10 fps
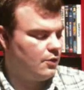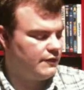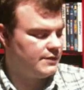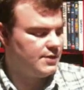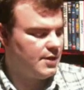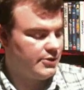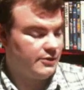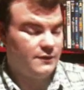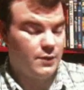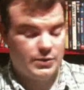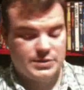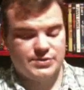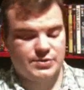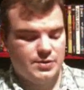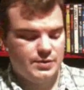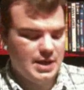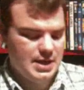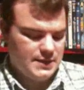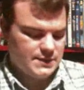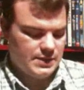the orphan daughter of Laurie
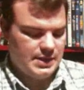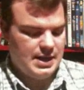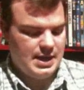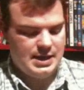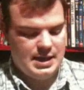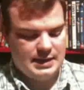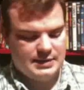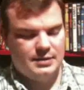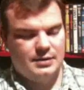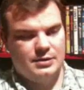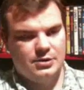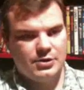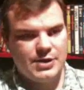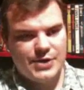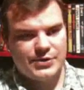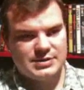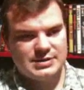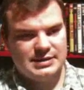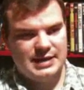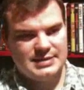Strode. So yeah, I like her
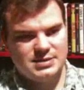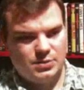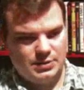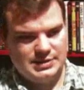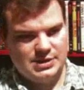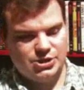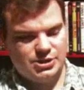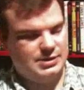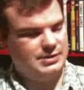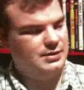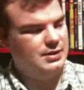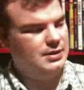character is a nice little addition,